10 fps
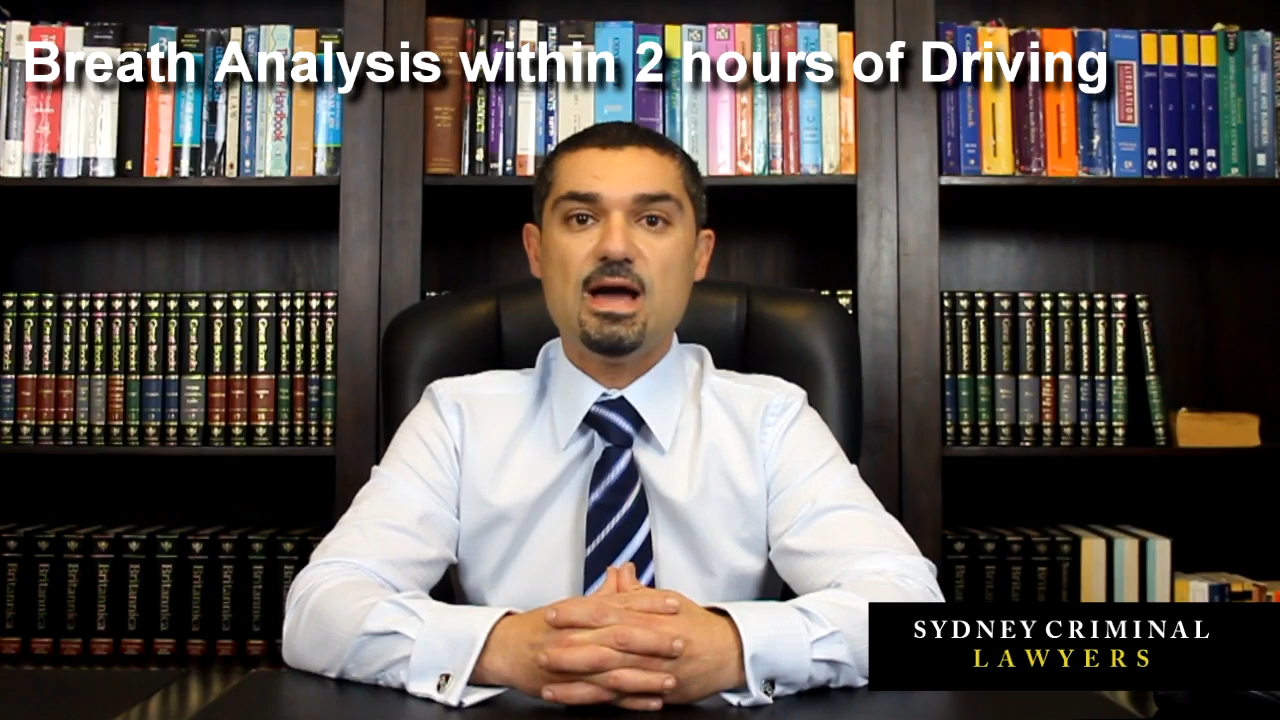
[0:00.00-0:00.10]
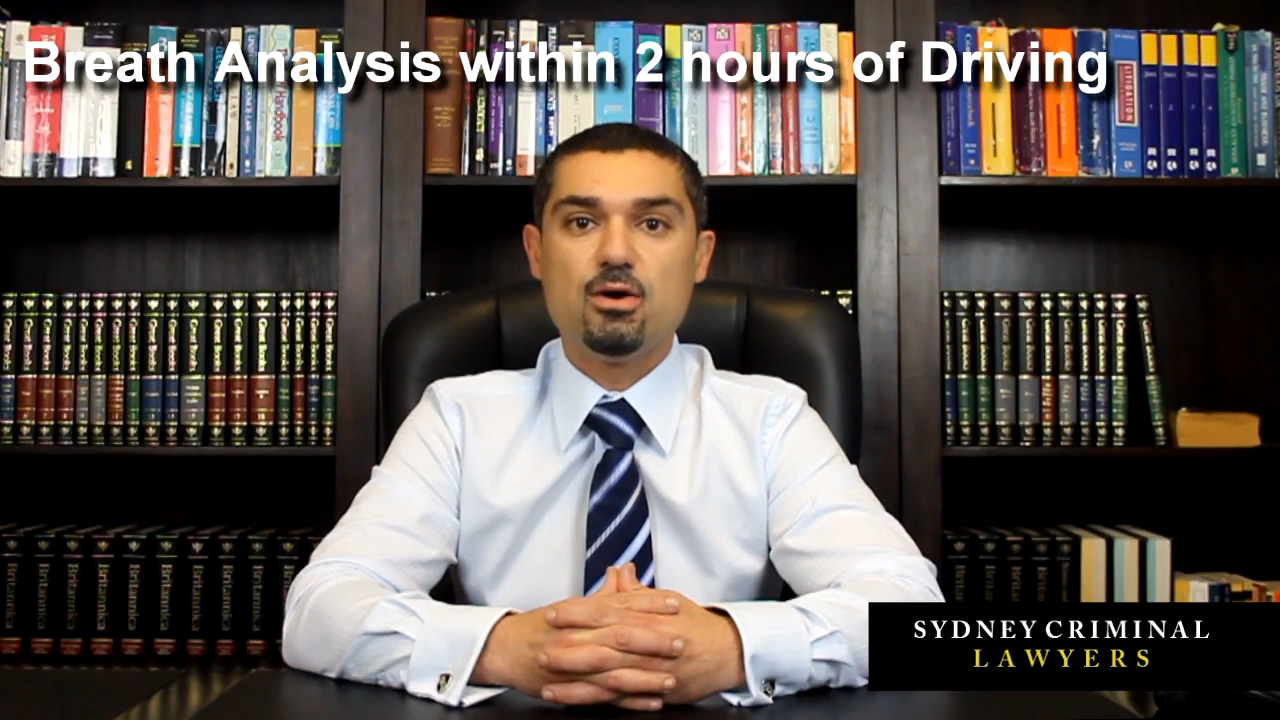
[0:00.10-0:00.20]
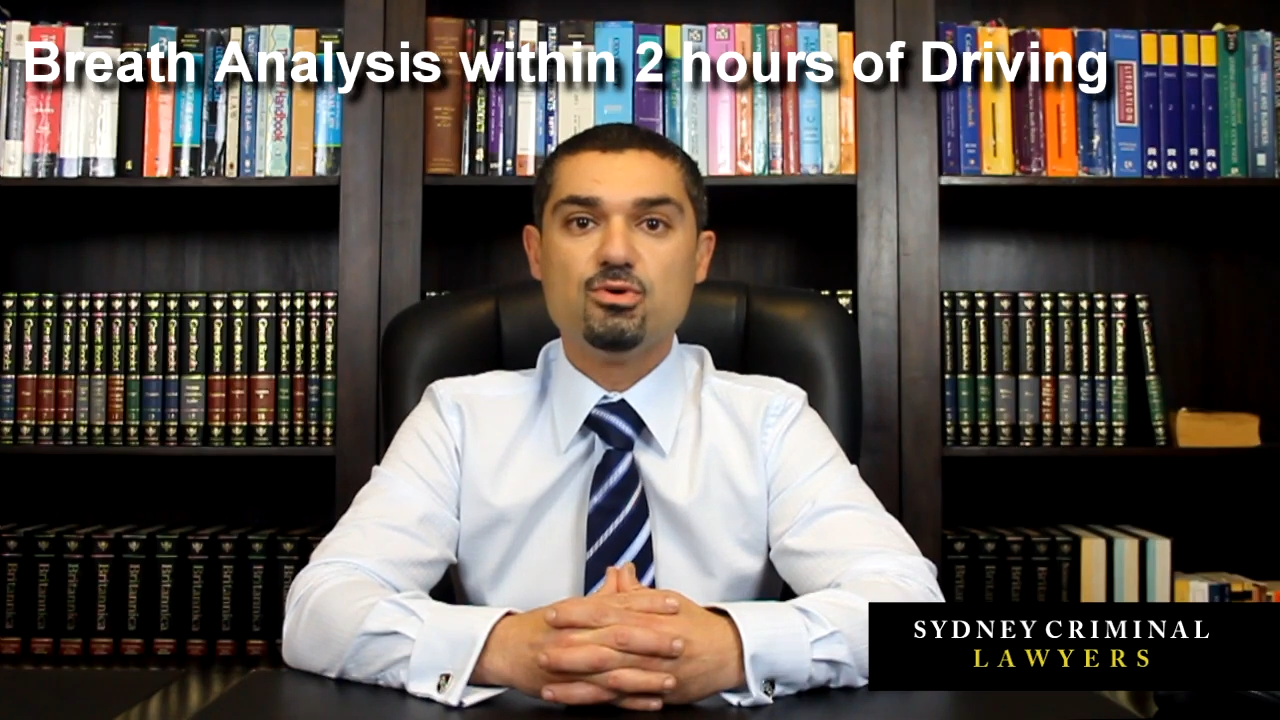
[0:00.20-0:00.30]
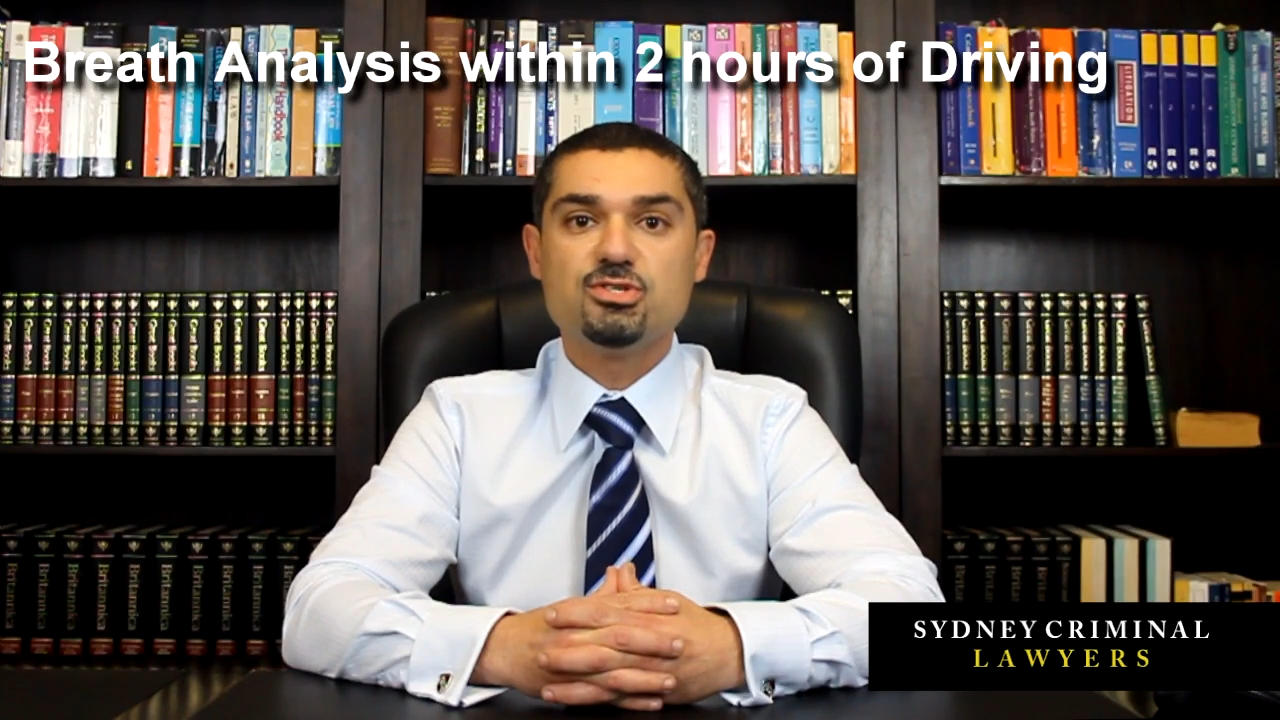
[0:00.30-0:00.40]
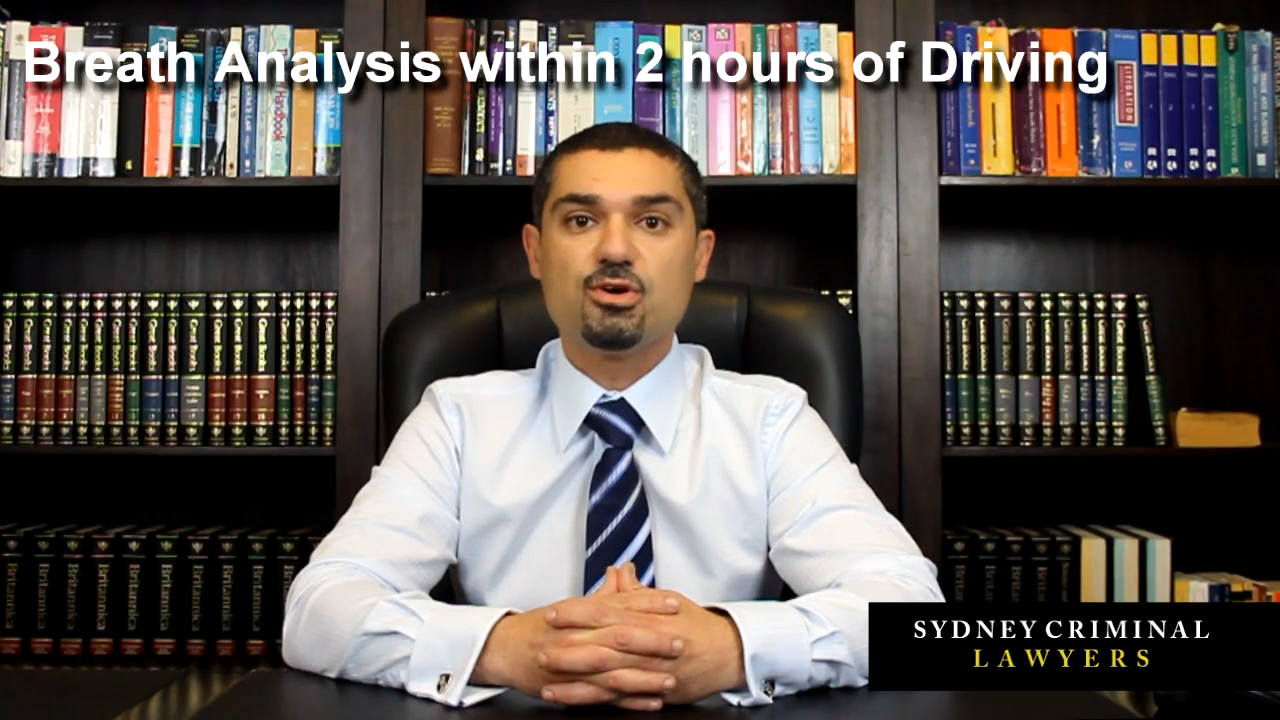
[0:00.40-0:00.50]

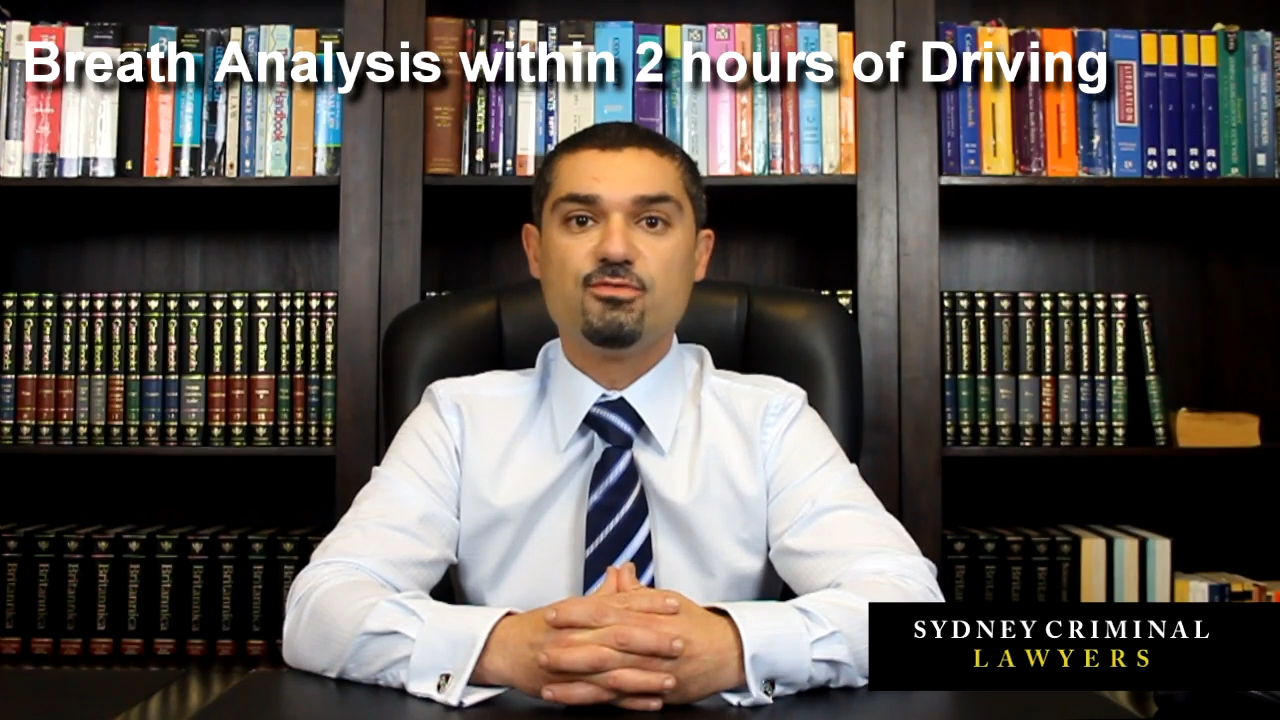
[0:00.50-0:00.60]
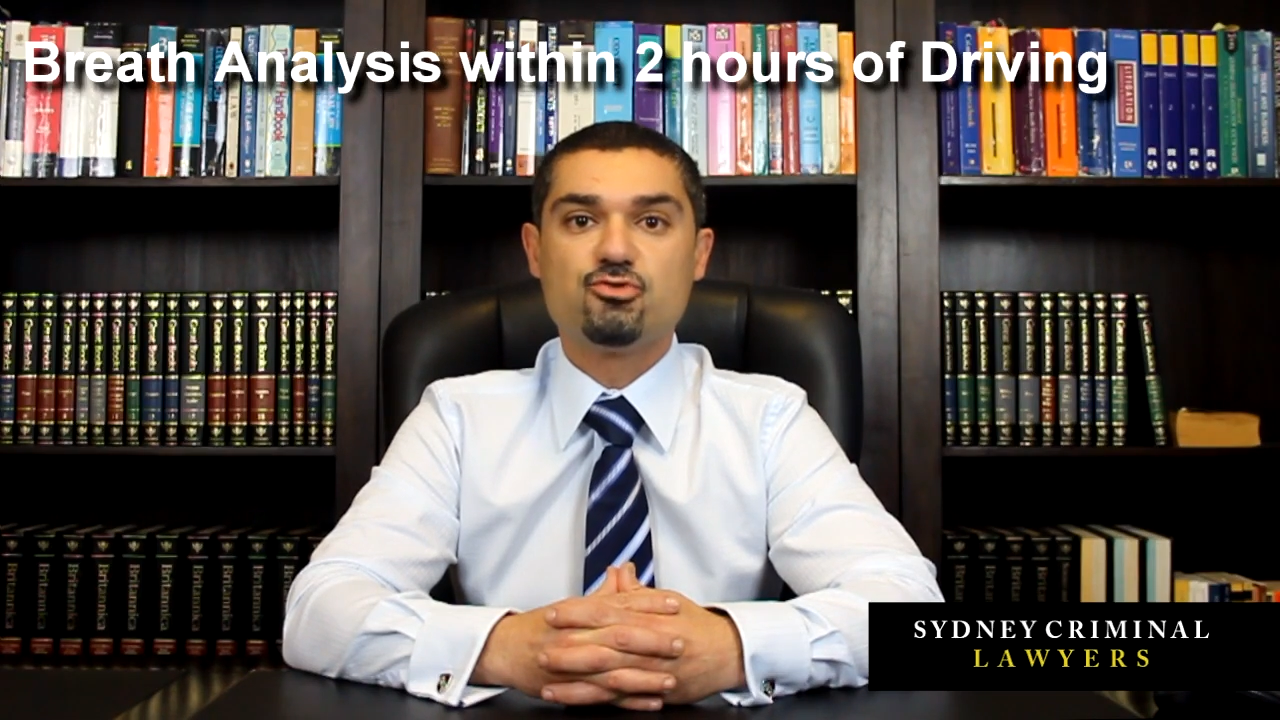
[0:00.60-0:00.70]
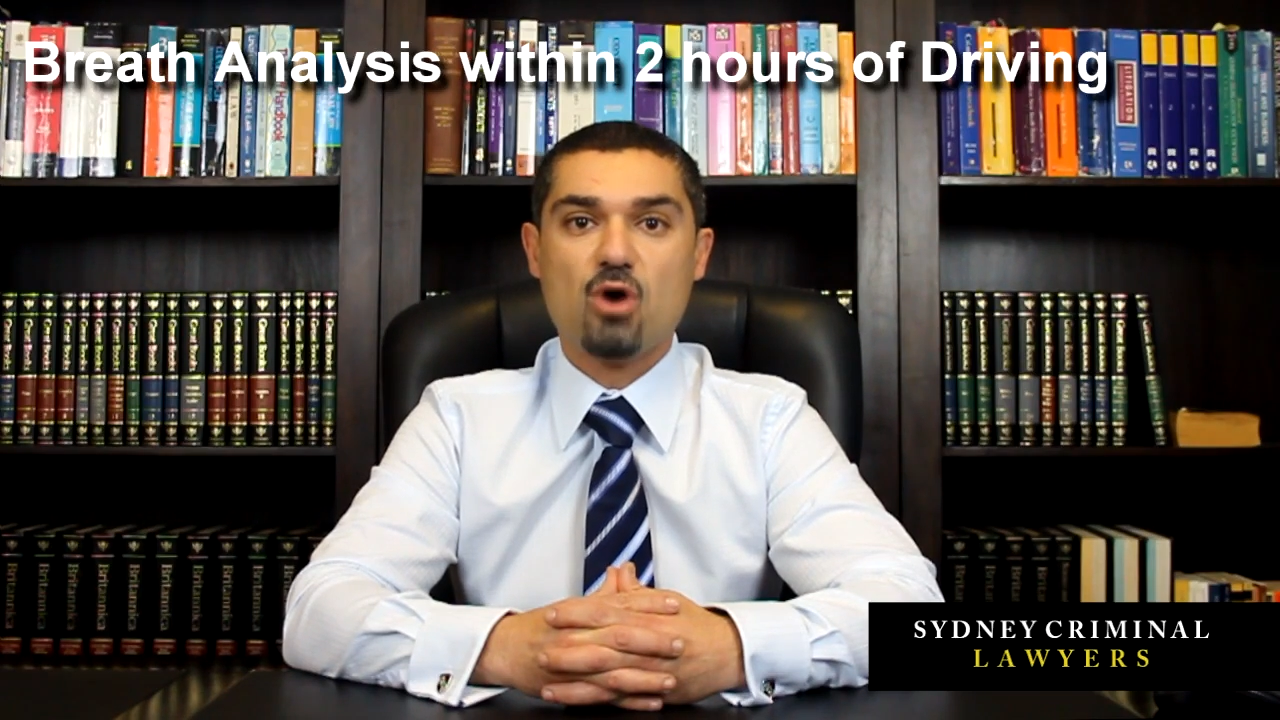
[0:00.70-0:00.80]
hours of